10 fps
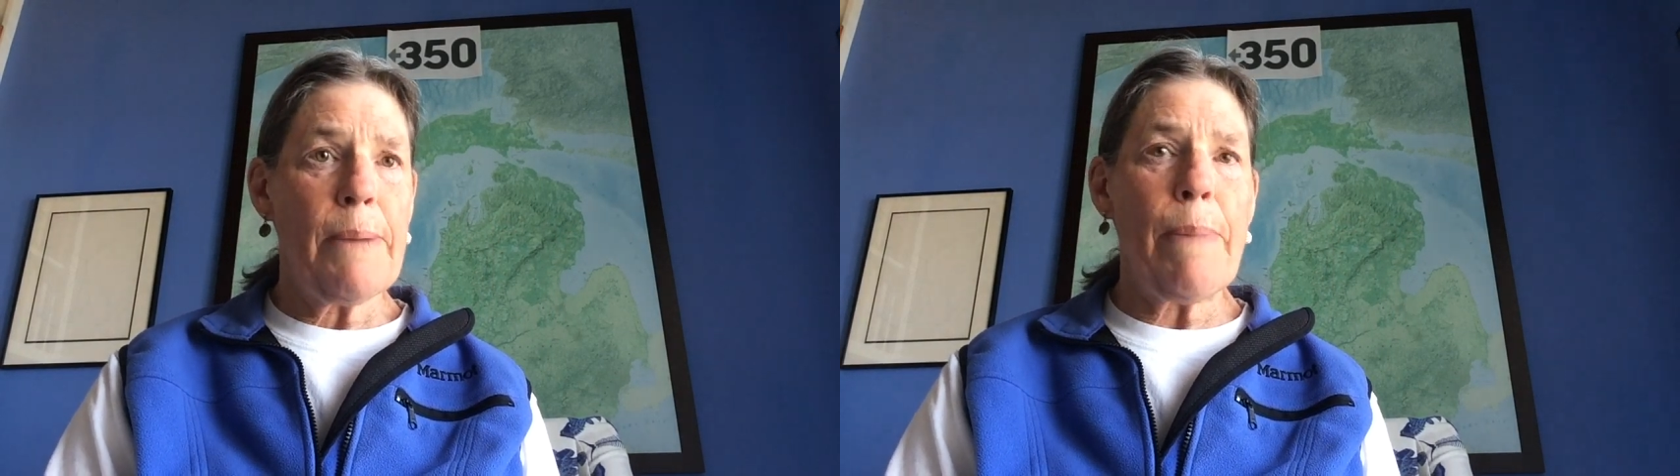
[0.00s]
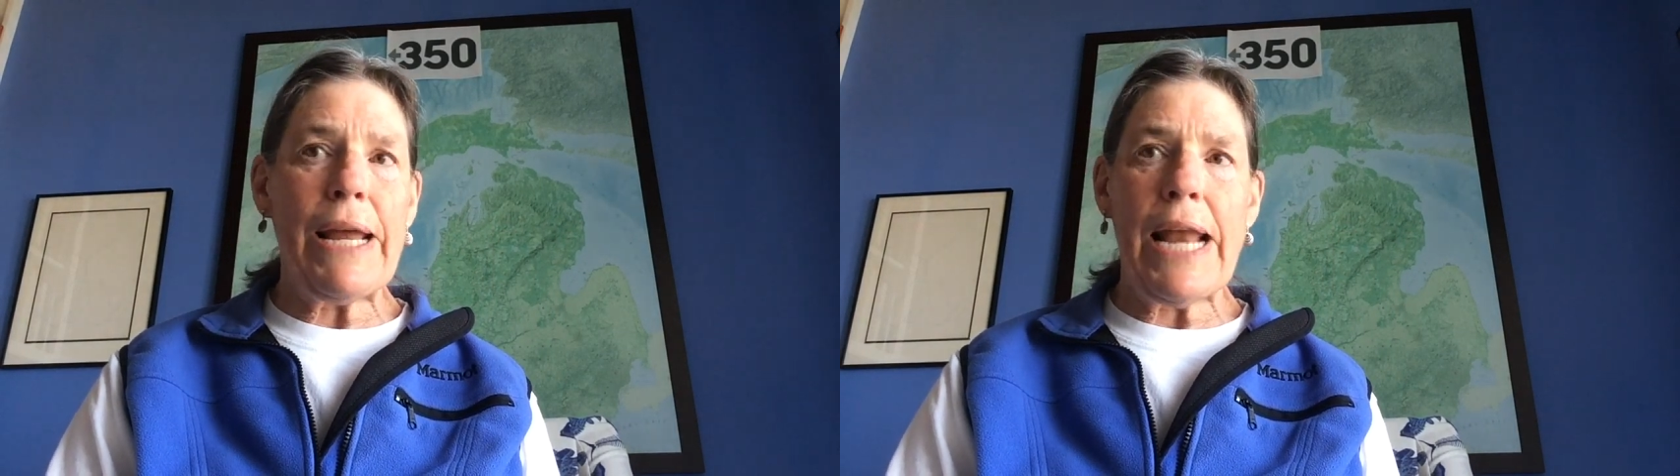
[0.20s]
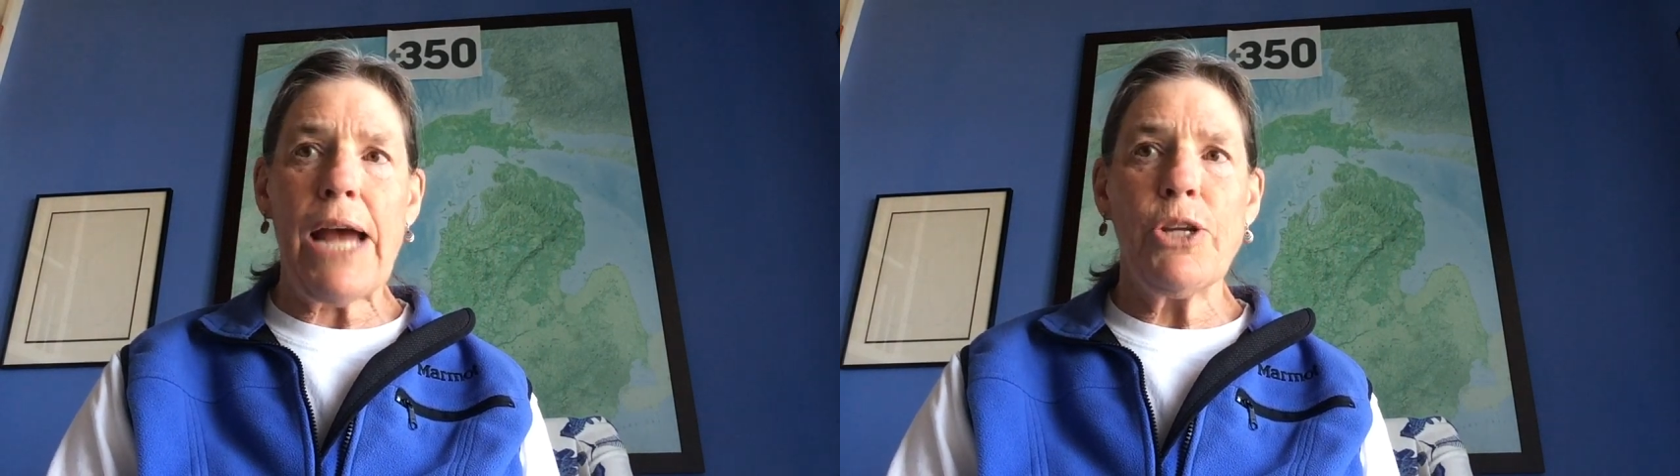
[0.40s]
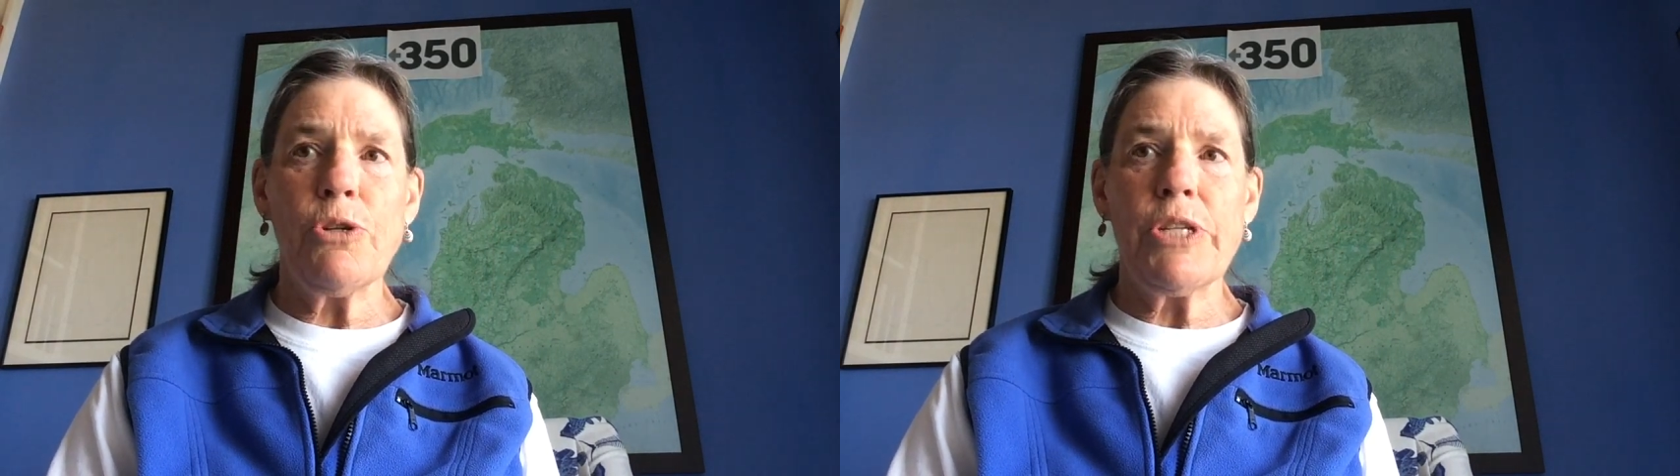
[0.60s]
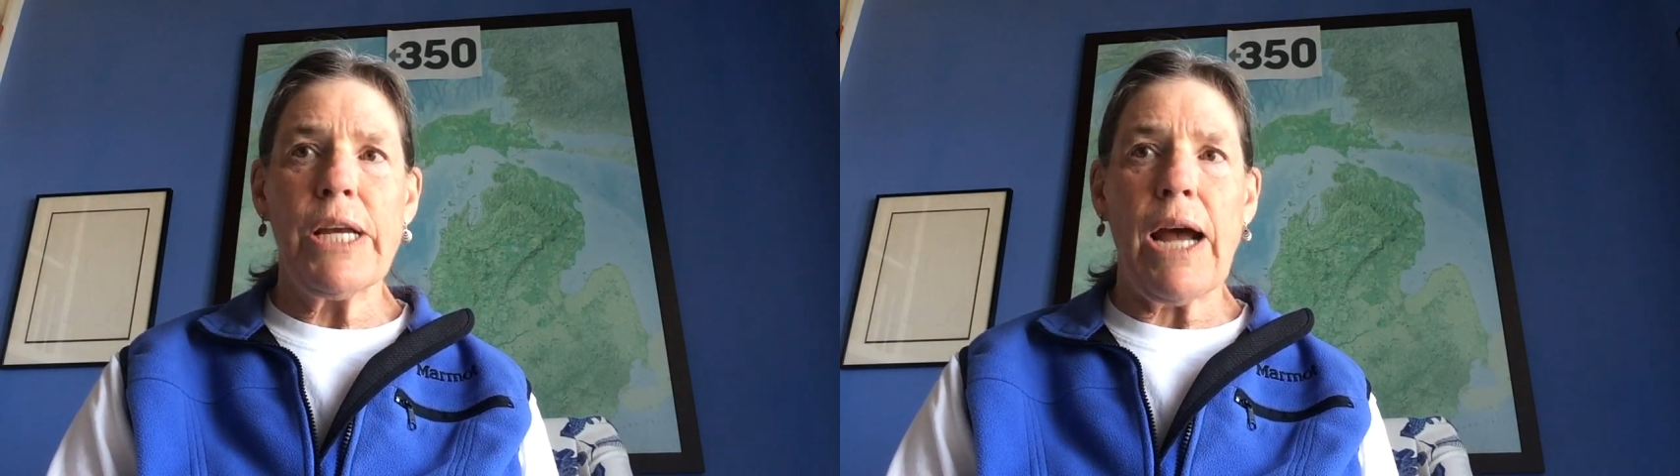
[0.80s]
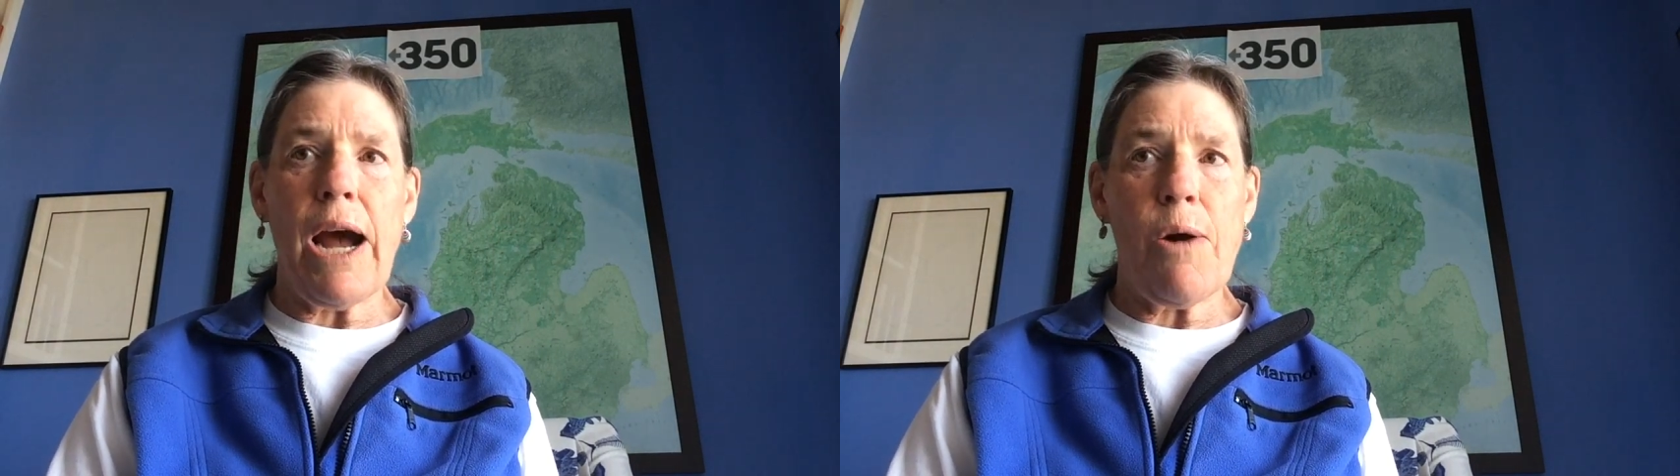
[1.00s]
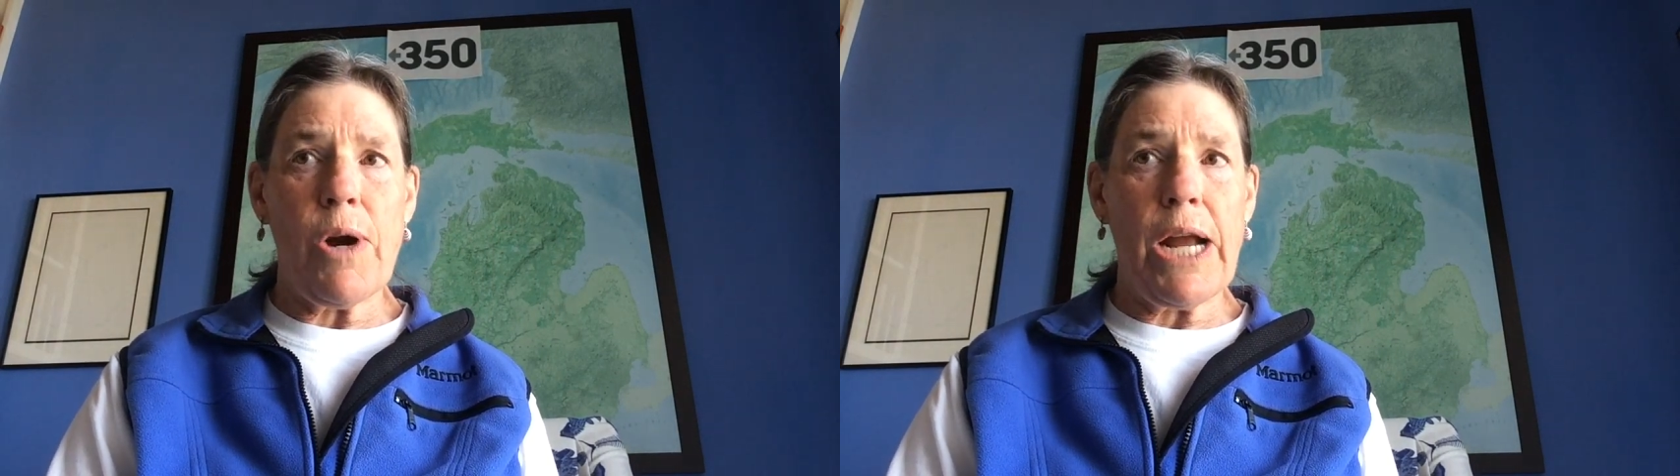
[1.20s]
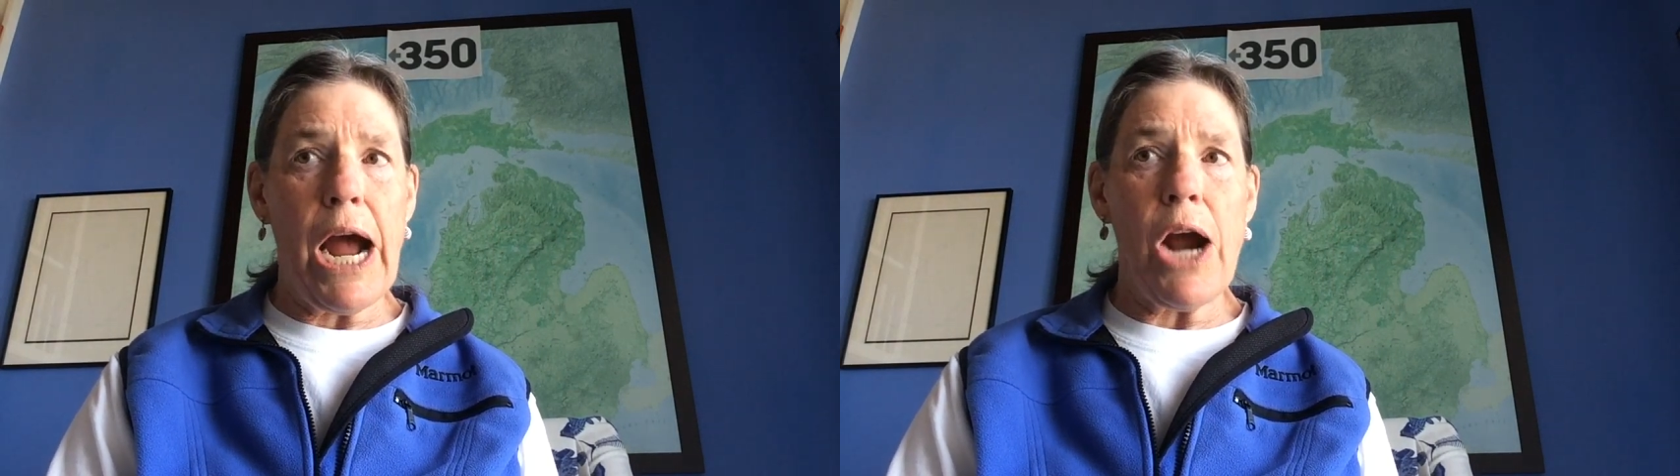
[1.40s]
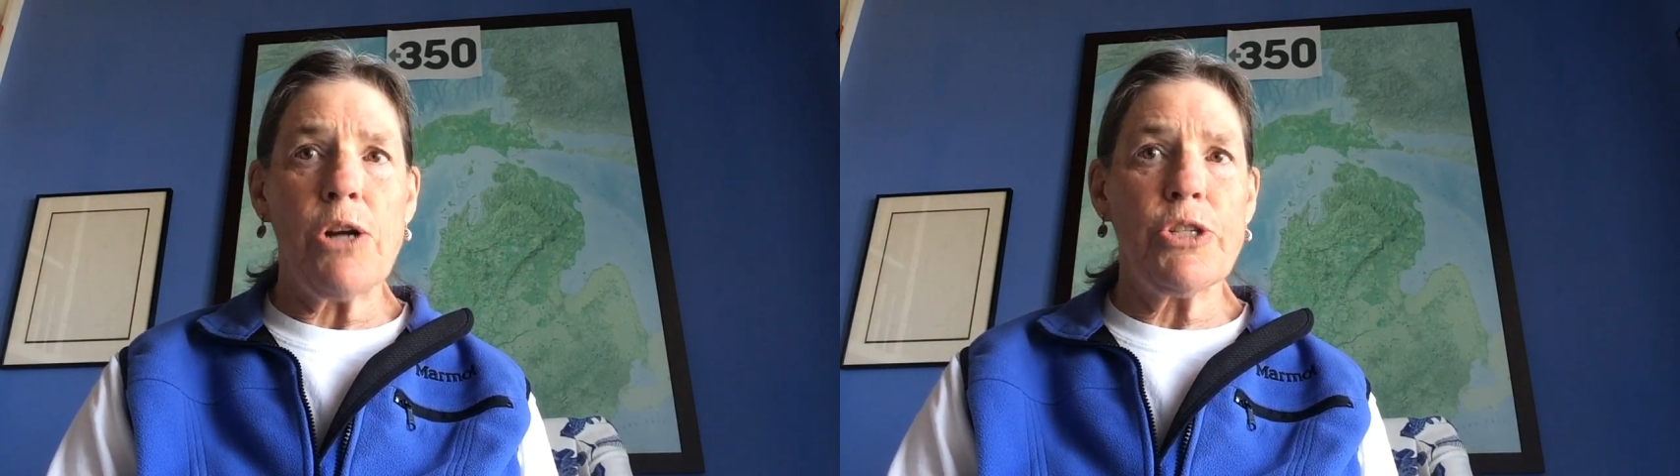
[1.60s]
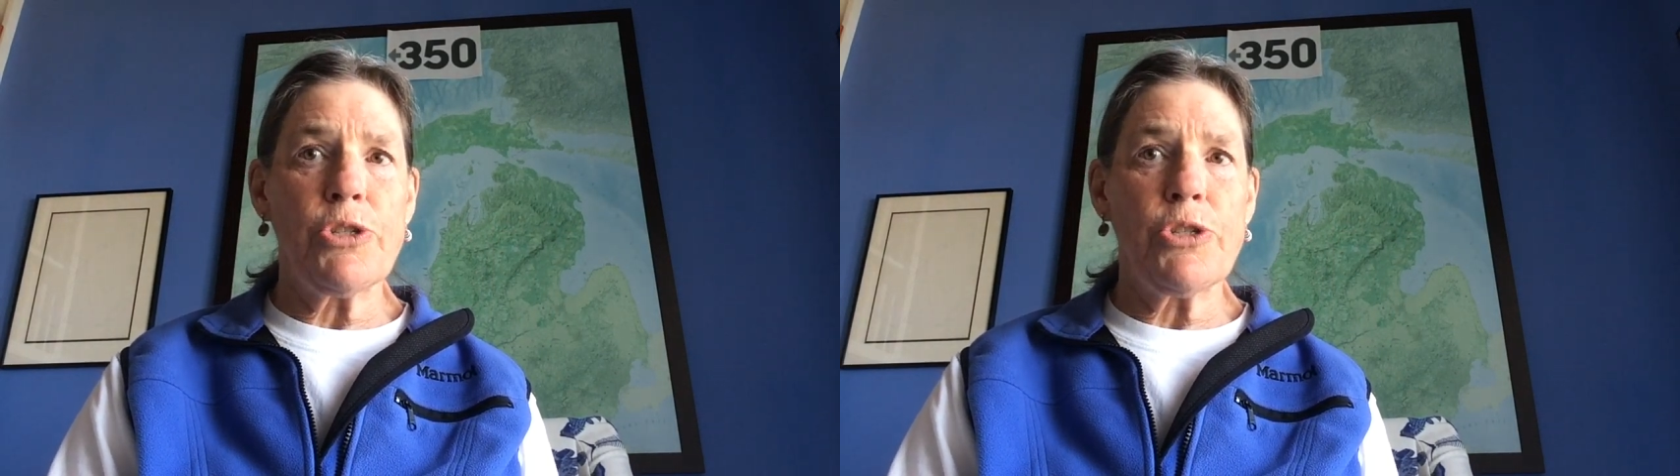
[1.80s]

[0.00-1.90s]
by not using our cars,